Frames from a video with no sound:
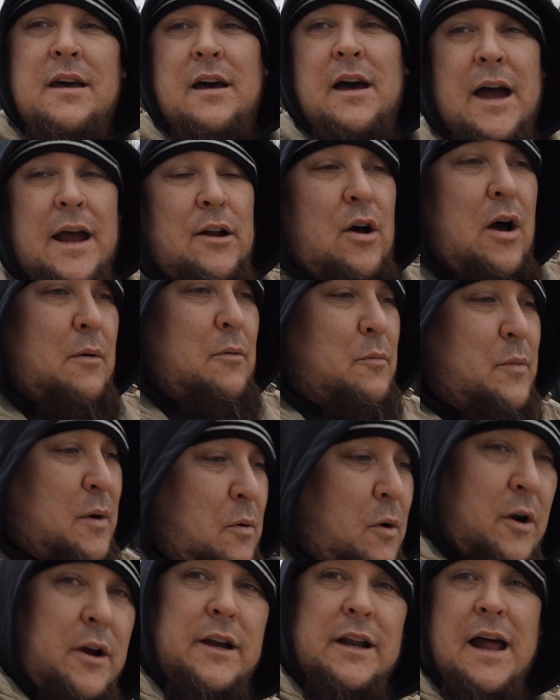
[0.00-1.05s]
I know I'm gonna be
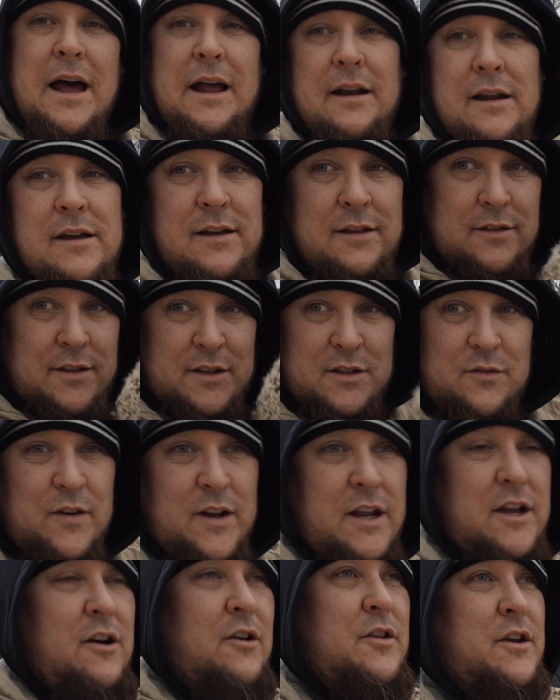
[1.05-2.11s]
working on this
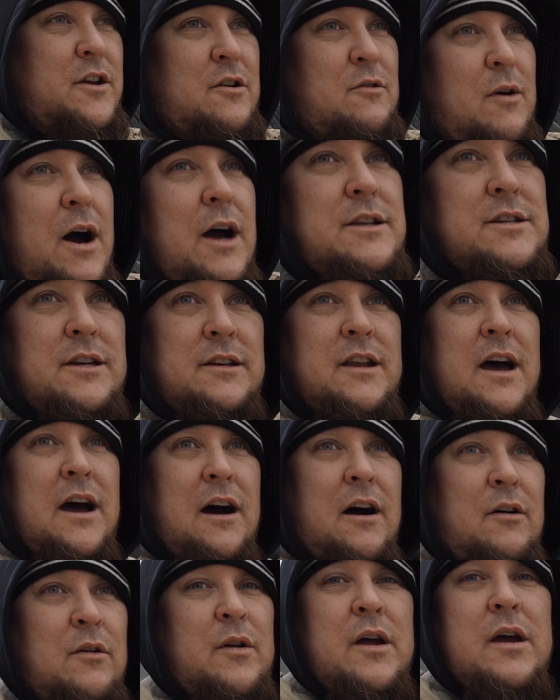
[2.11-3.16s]
video that you're watching
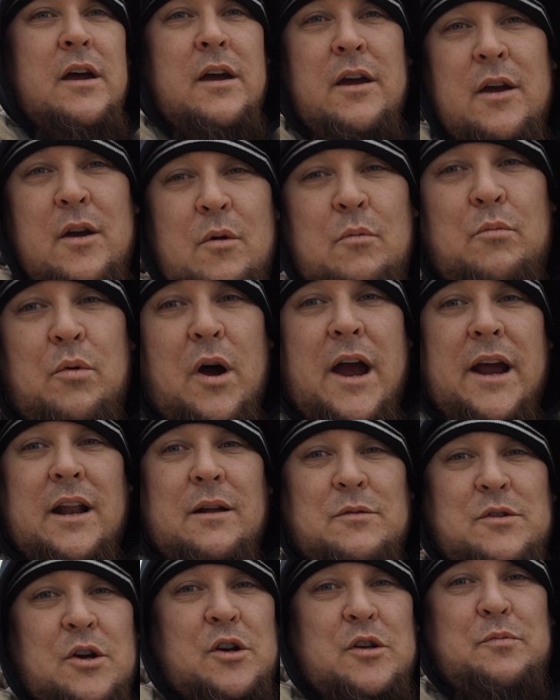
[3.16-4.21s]
now. Brian,
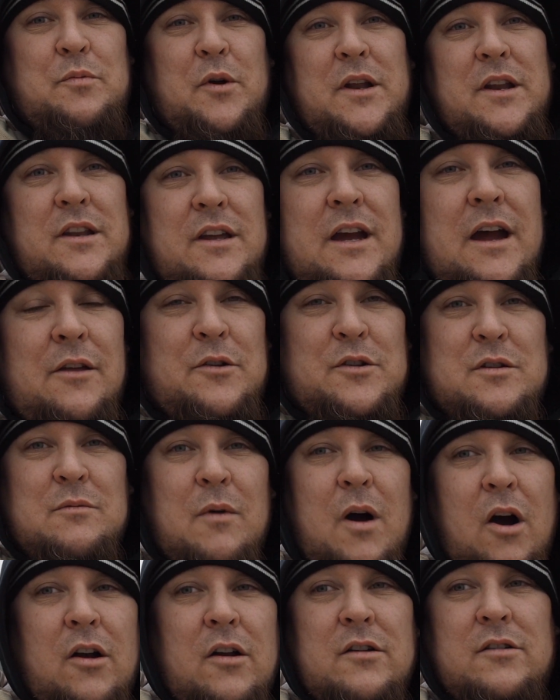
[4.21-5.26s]
I'm sure, is putting together
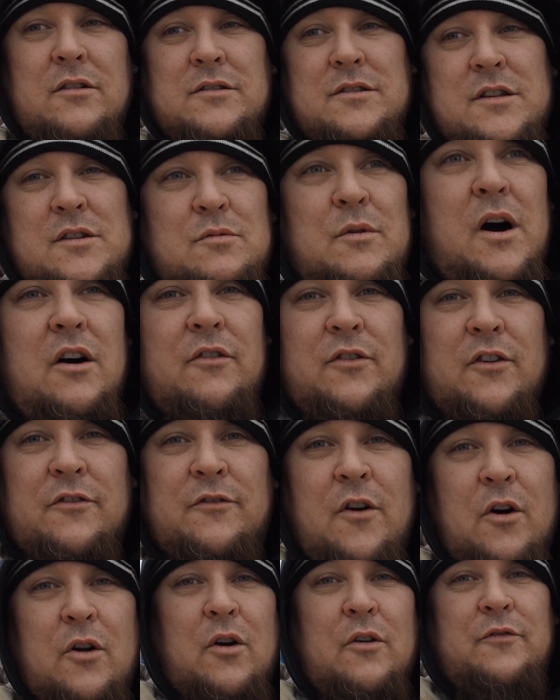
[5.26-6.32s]
some articles as well for
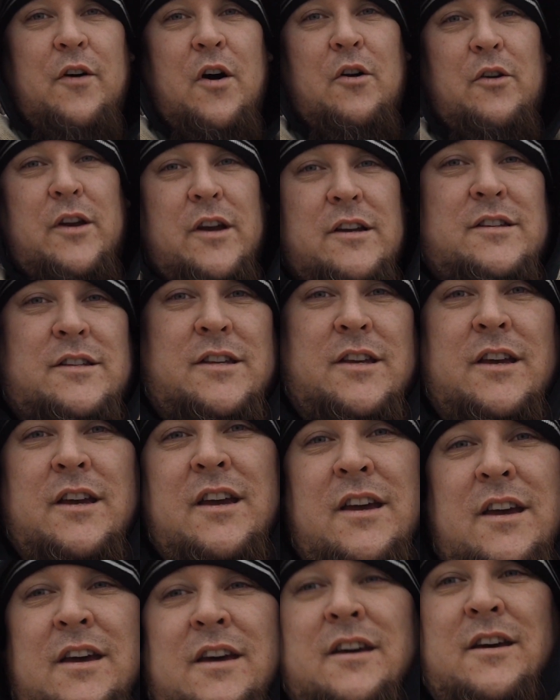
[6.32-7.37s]
Photo Focus.
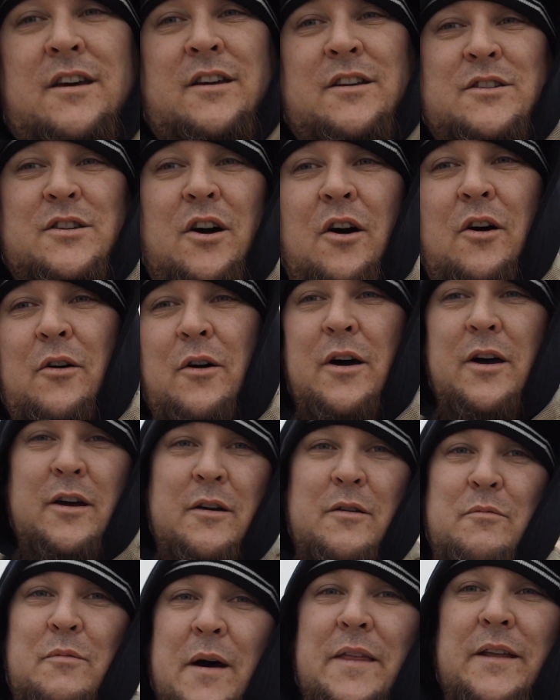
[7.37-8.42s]
So
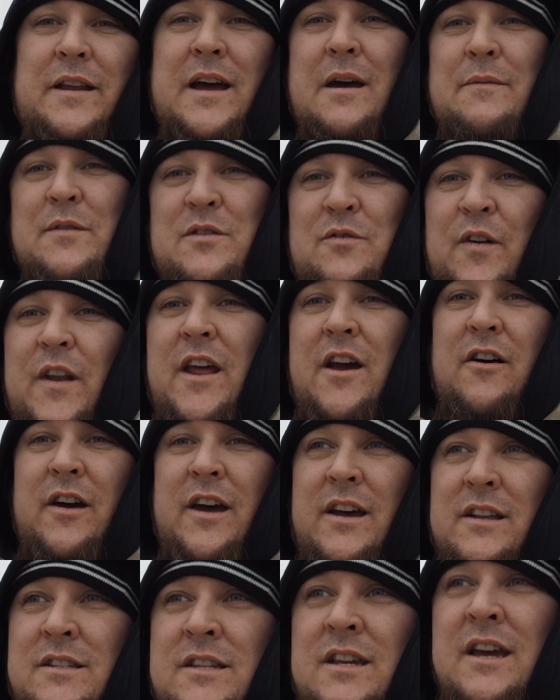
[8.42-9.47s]
by the time this video
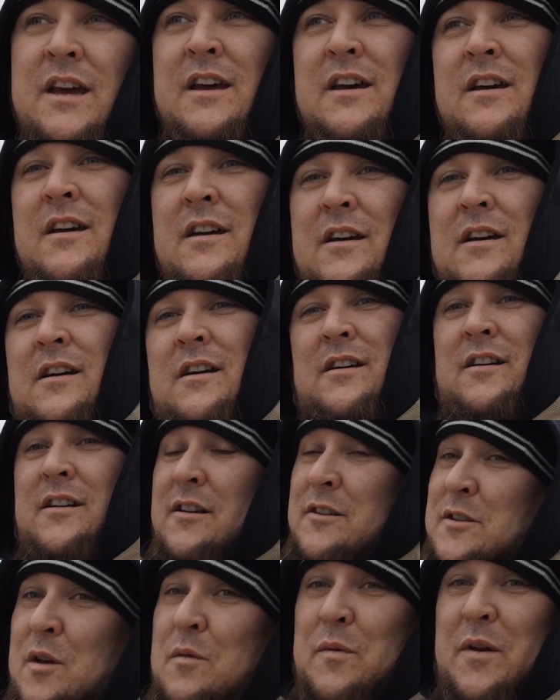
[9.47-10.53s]
hits,
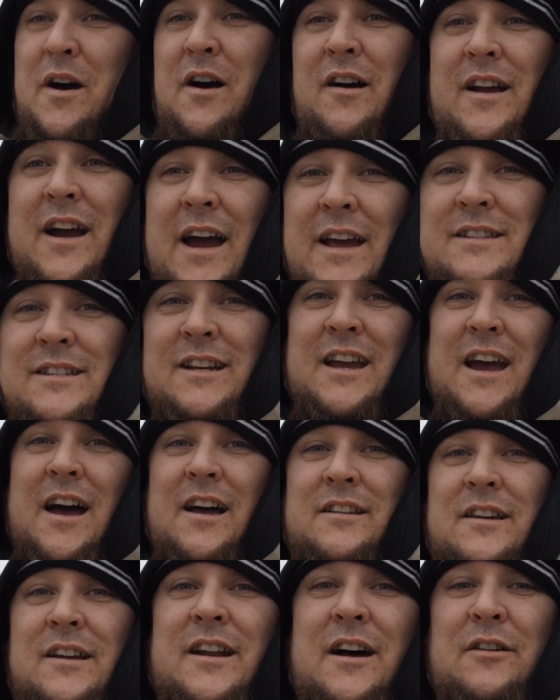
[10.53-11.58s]
there's gonna be all kinds of
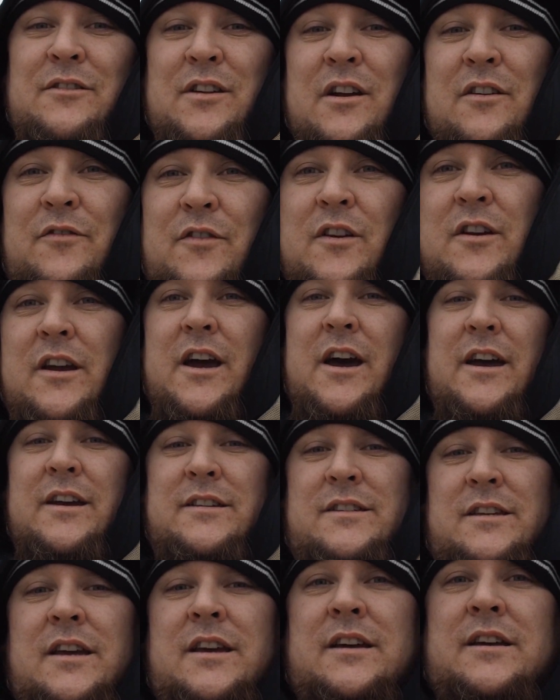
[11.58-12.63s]
content out there for you
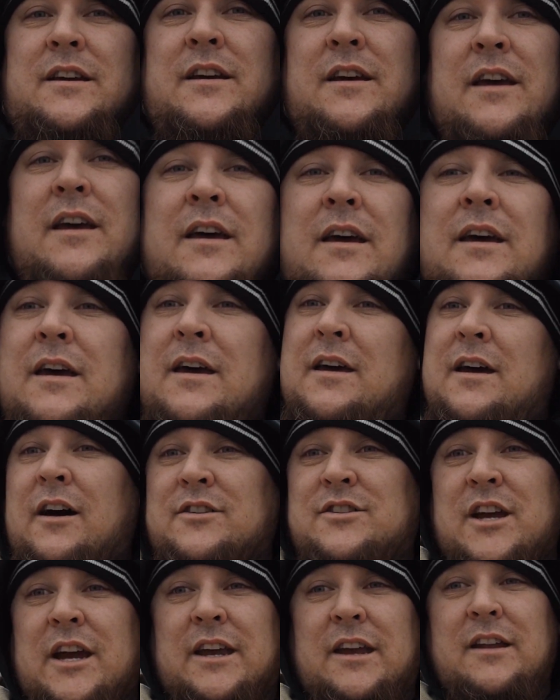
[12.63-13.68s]
guys.
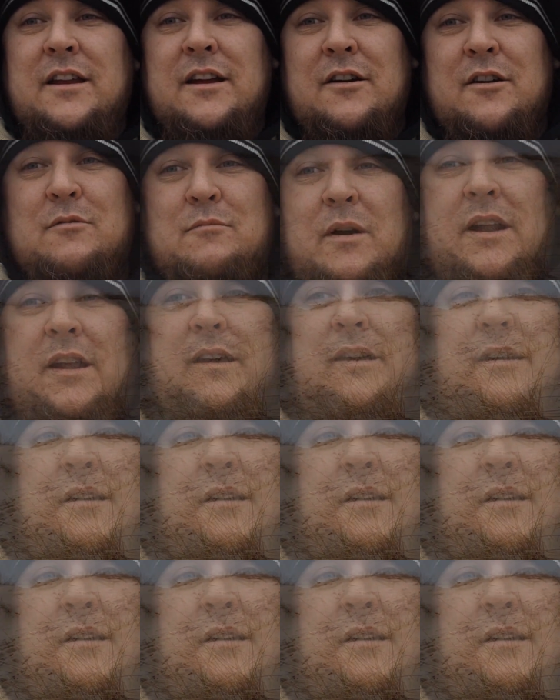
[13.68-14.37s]
I'll check in here in a minute.